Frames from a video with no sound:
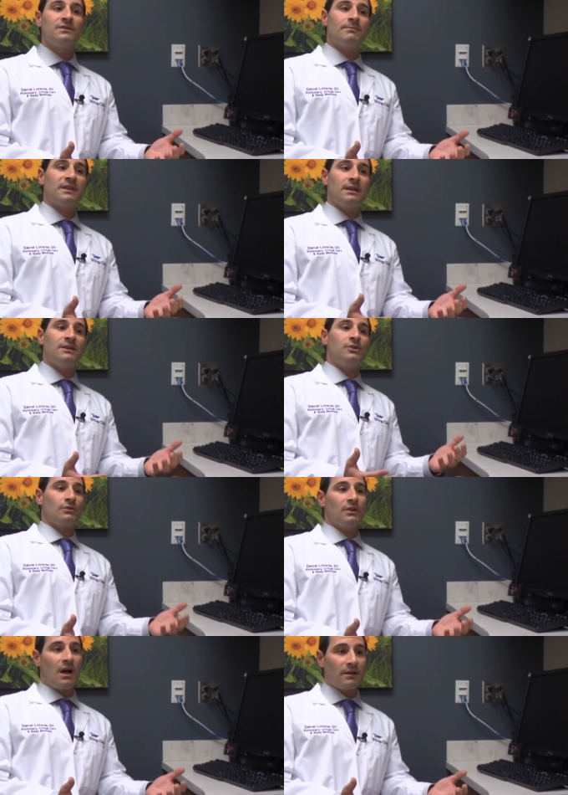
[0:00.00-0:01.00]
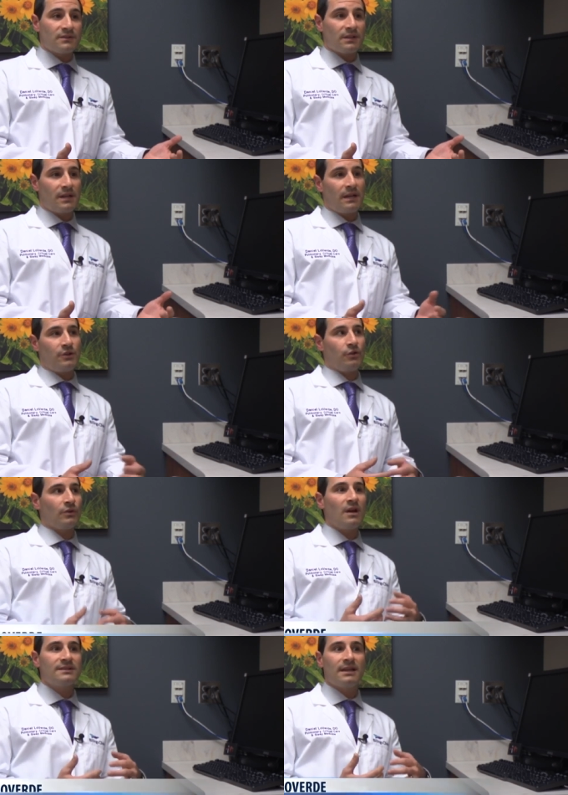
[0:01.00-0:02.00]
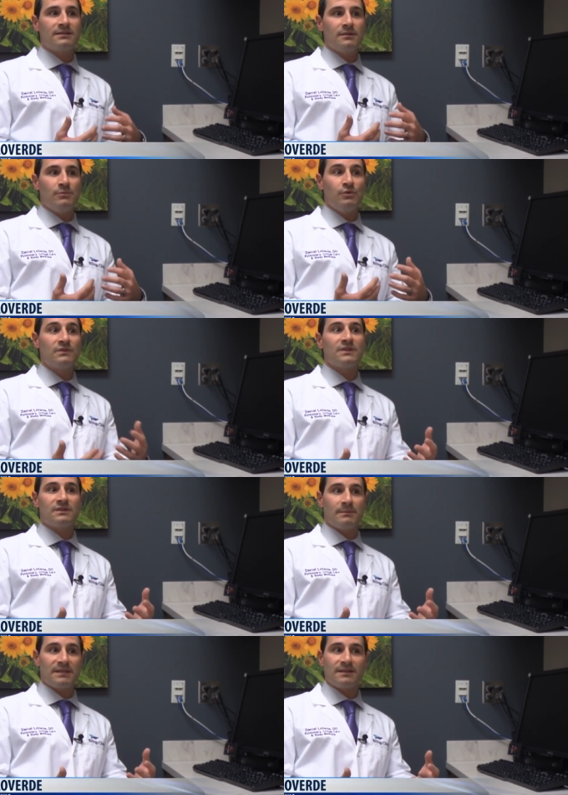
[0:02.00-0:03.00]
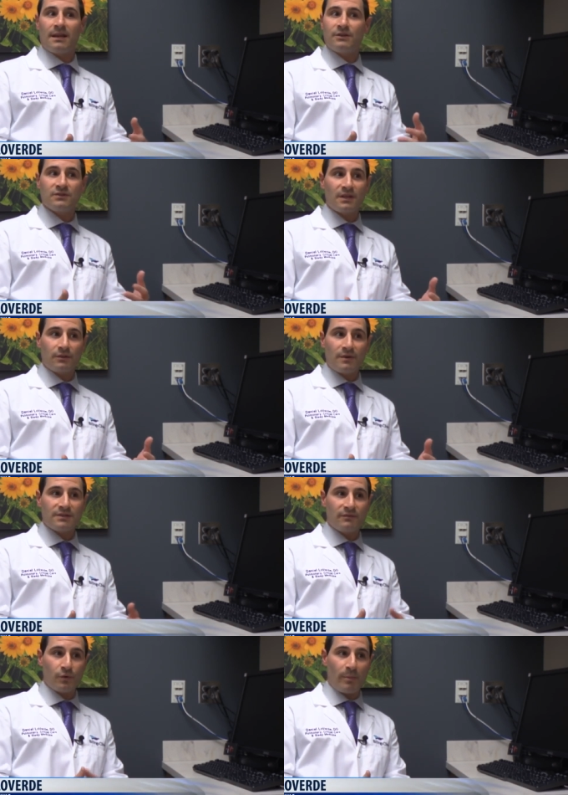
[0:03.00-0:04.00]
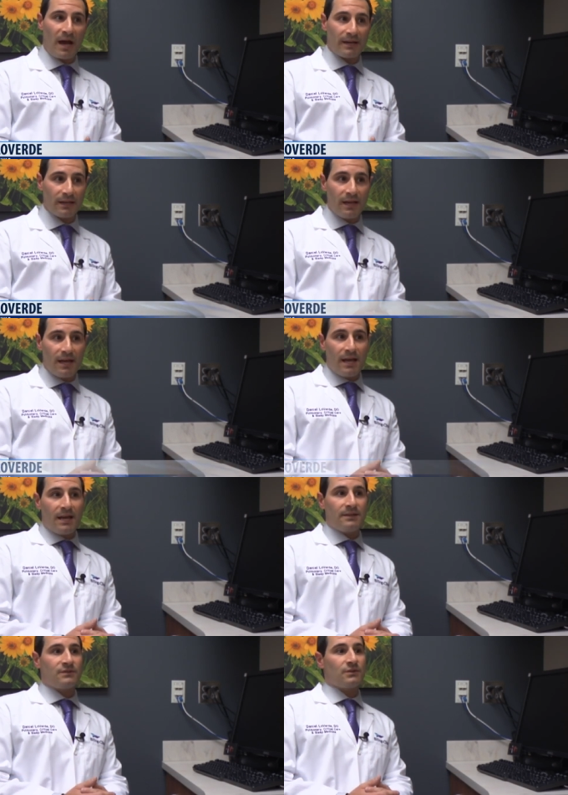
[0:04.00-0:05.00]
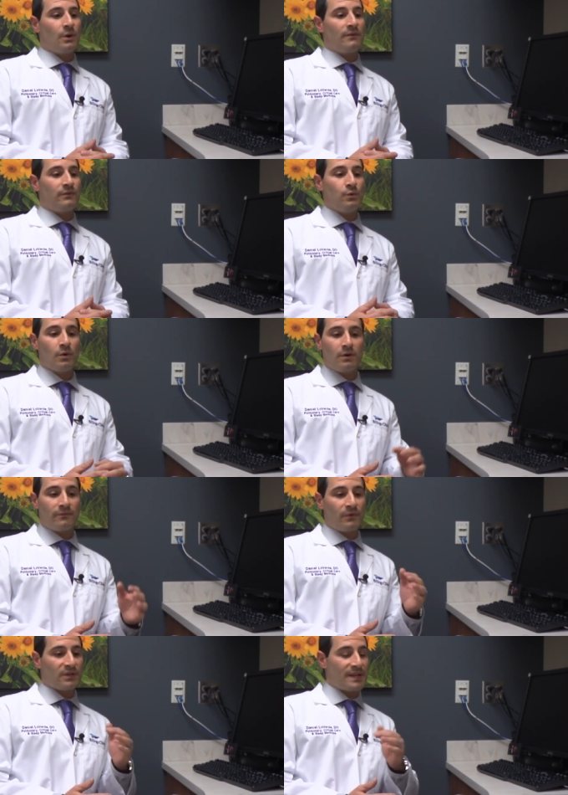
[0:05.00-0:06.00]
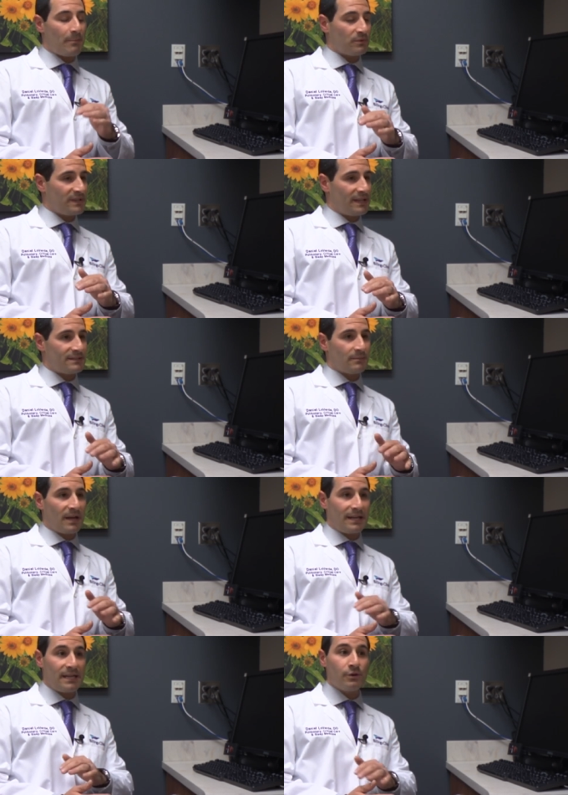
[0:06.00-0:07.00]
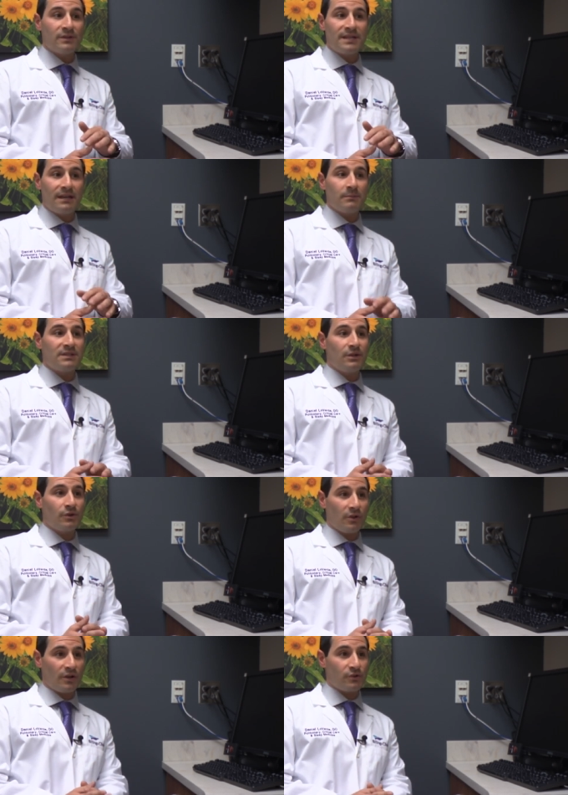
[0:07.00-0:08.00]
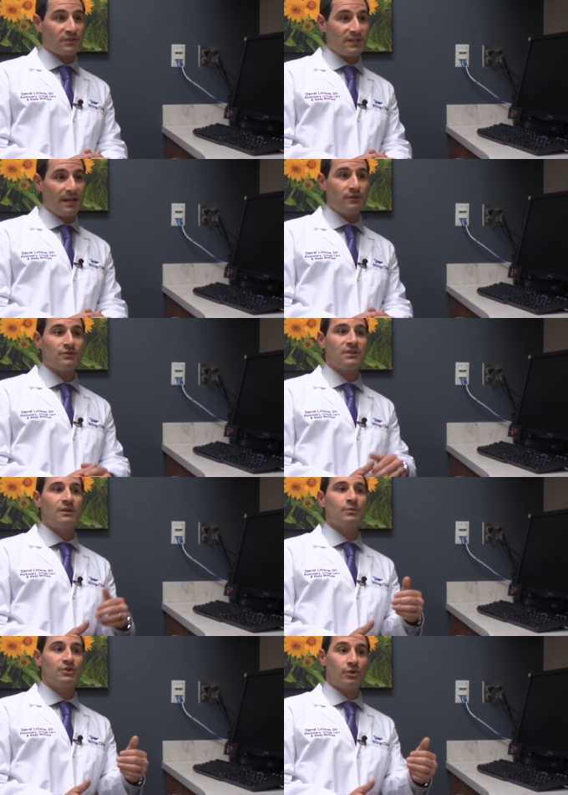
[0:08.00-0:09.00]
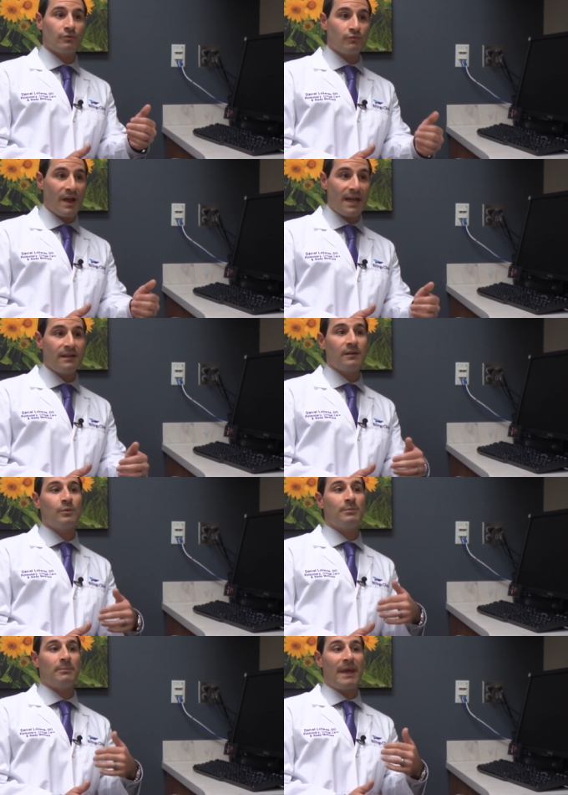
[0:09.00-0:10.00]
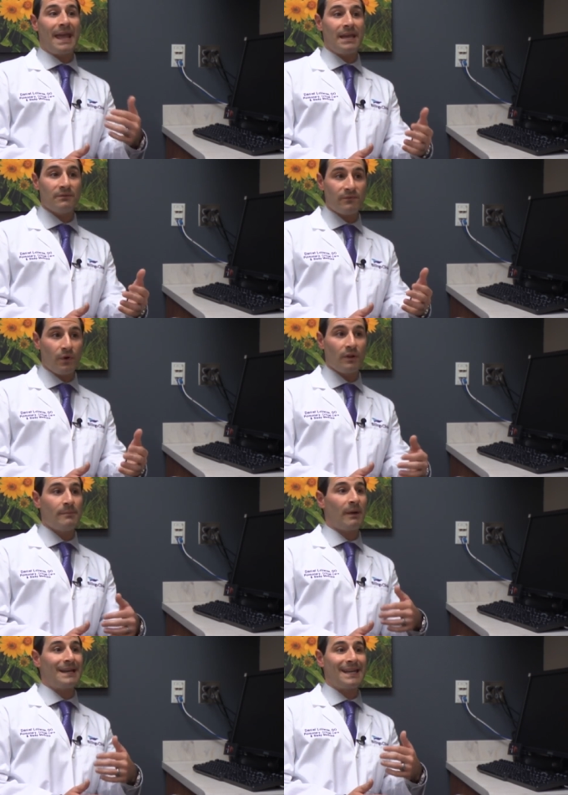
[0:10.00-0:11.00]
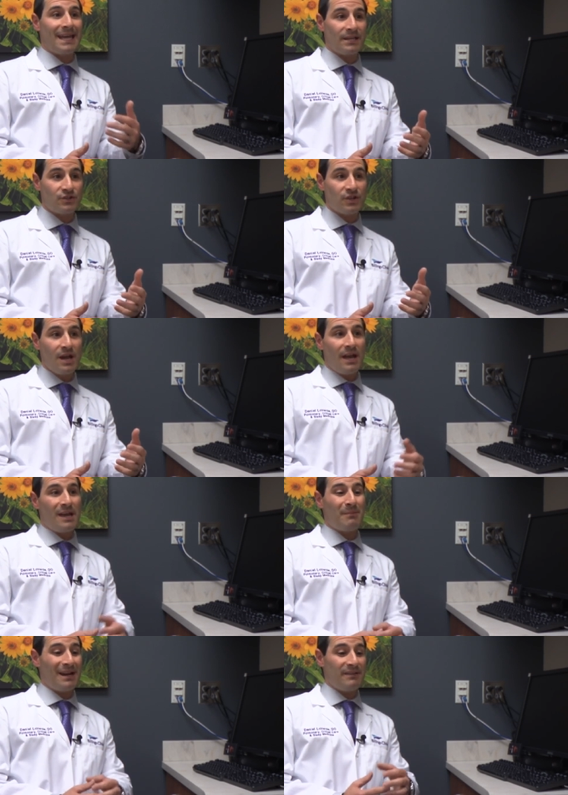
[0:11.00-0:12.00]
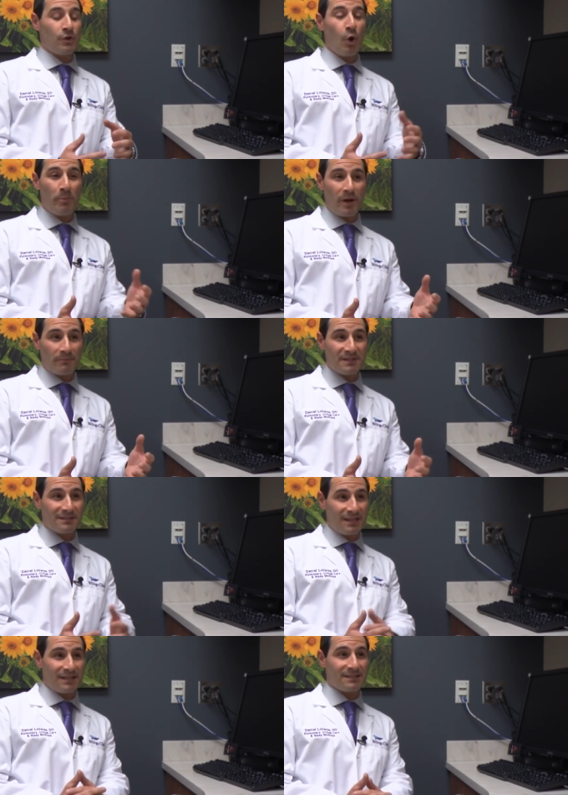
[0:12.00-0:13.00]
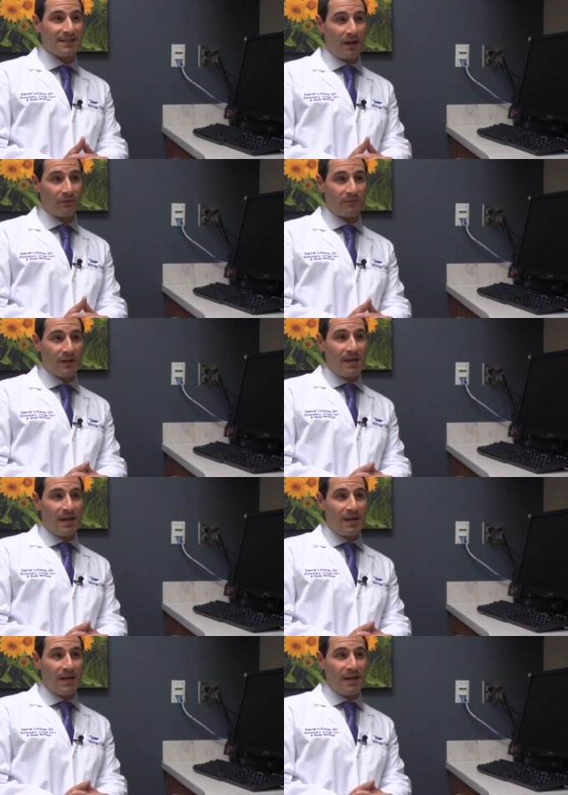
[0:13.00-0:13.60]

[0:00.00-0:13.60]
something into your lungs, your lungs has an immune system inside it just like the rest of your body. And so if you were, for example, to get some kind of irritating material on your skin, your skin would turn red, it would be painful, it might itch, it might even open up the skin itself.